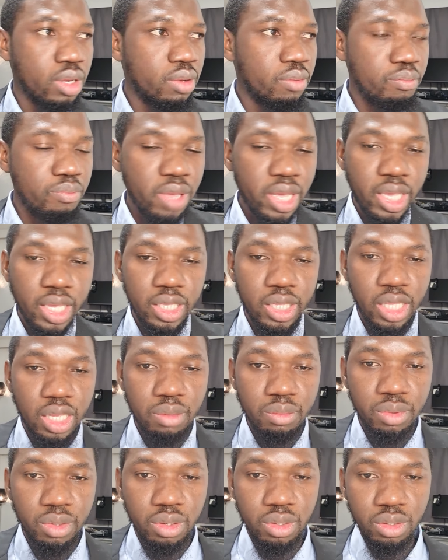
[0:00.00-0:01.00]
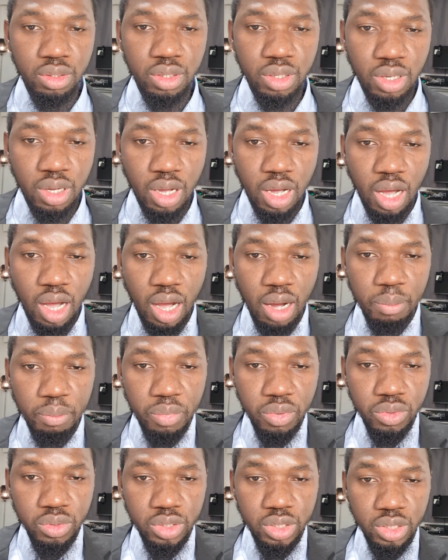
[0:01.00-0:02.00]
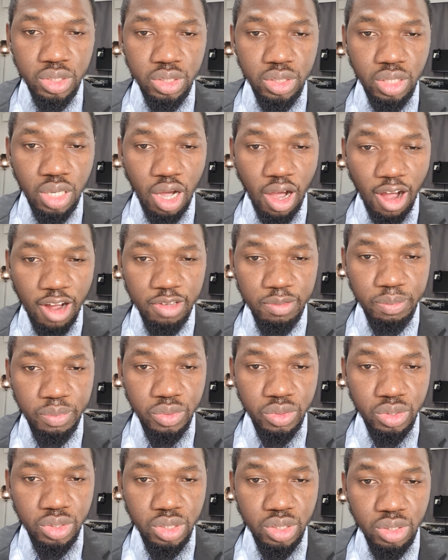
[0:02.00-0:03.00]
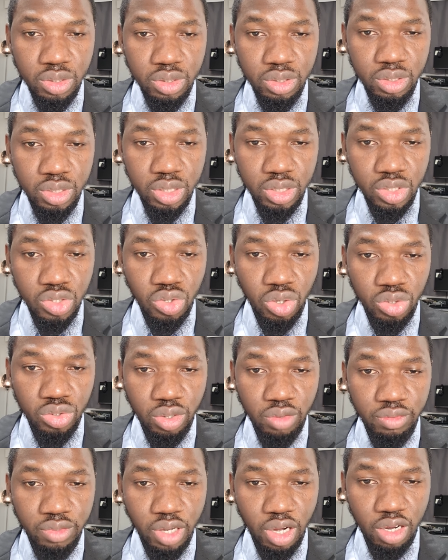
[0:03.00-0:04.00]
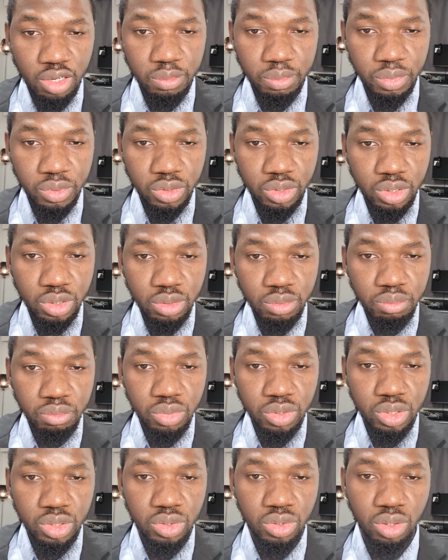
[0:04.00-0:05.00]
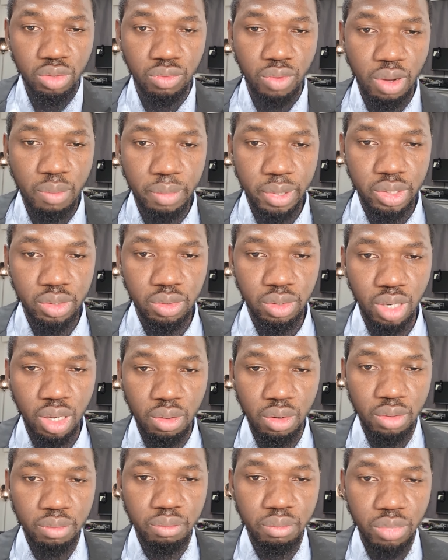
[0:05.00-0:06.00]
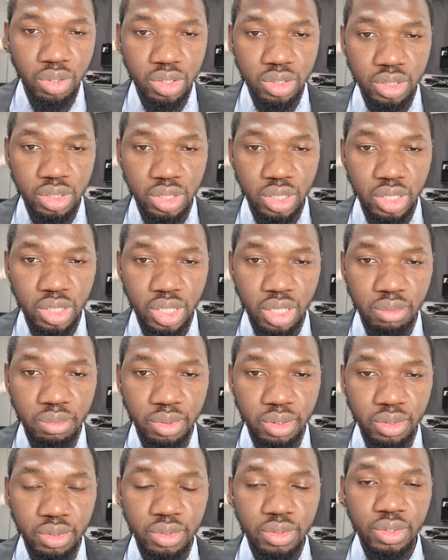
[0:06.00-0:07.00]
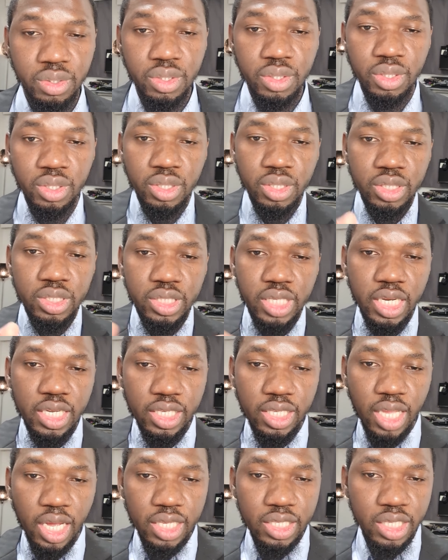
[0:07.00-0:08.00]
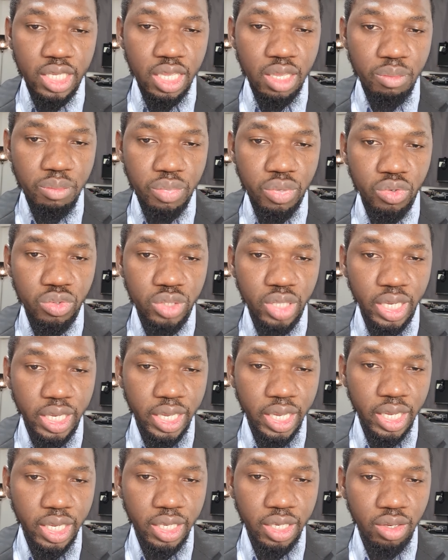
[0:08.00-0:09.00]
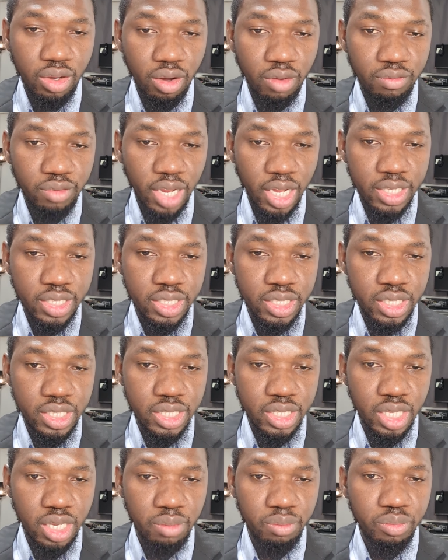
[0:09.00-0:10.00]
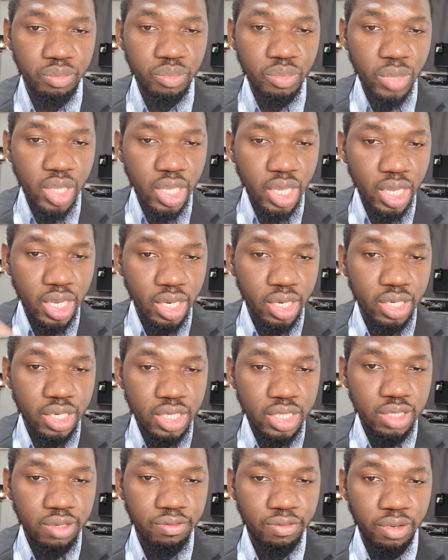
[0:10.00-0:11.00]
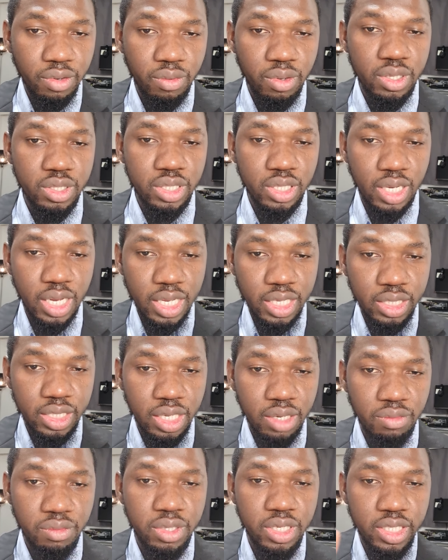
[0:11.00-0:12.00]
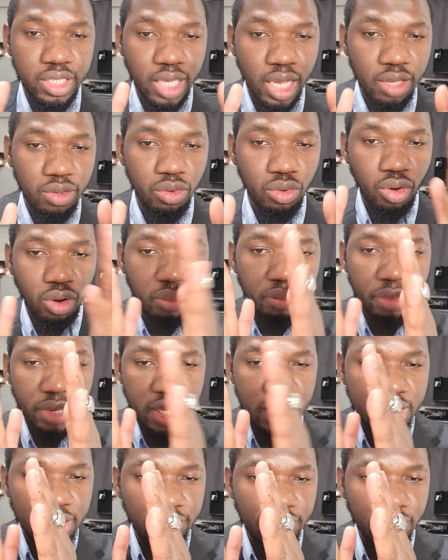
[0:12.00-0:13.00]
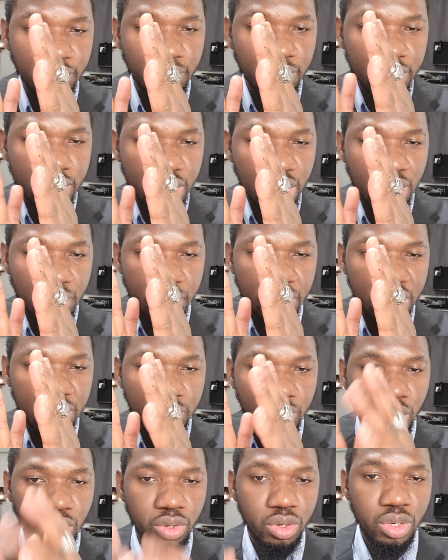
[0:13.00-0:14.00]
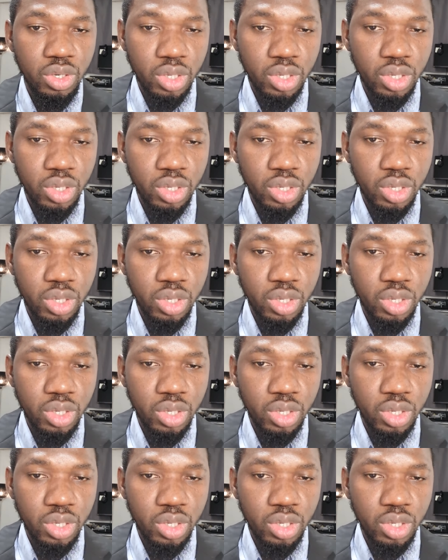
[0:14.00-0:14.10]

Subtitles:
Make a table and put the output, the result of the output, put it on one particular box in a table. Change that input again of that system. Increase the frequency. Let's say we decide to compress the frequency a bit more